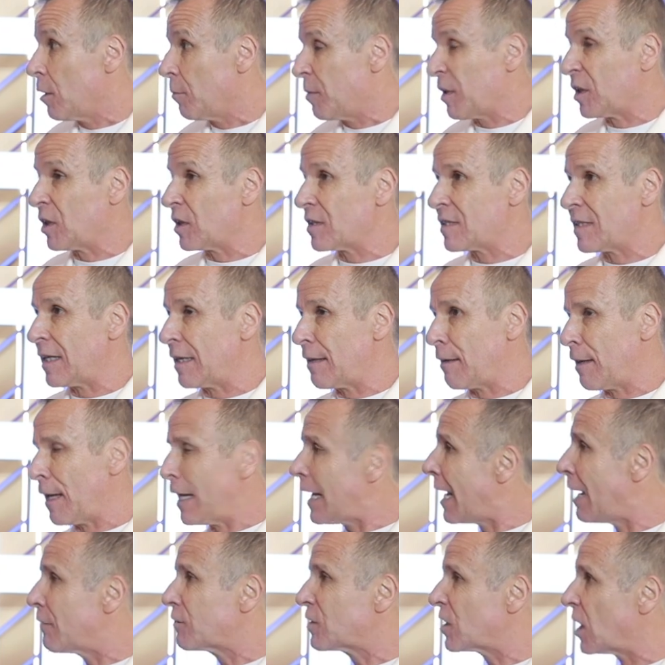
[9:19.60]
because they
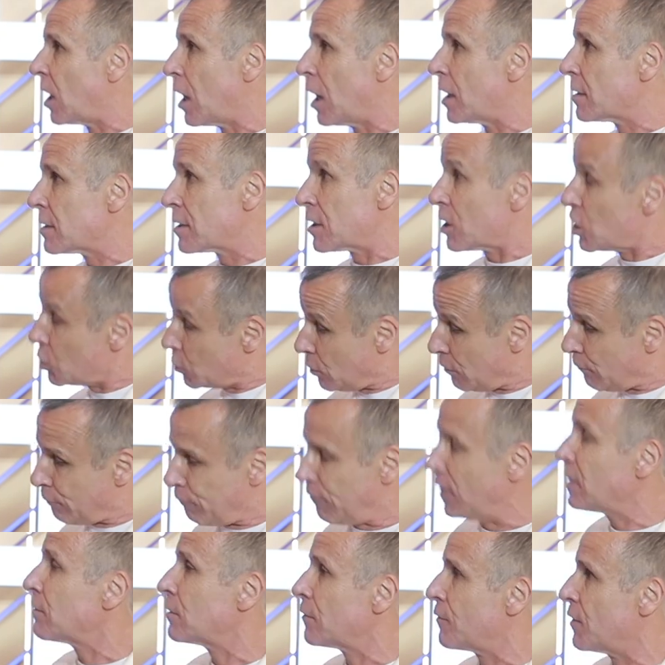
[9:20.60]
have to answer you in
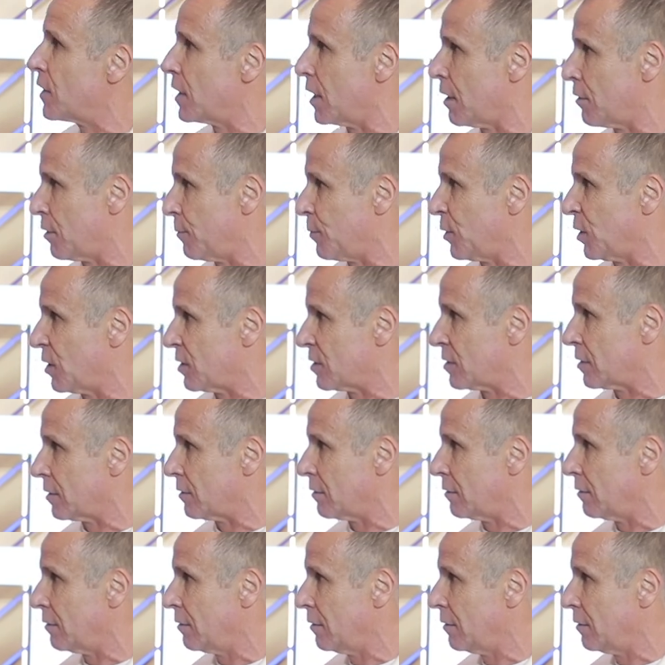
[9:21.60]
front of the other person.